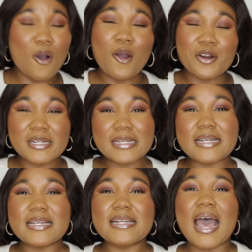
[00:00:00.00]

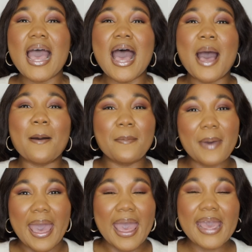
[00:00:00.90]
Oroton
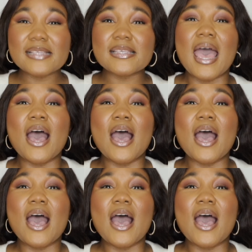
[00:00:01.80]
bags.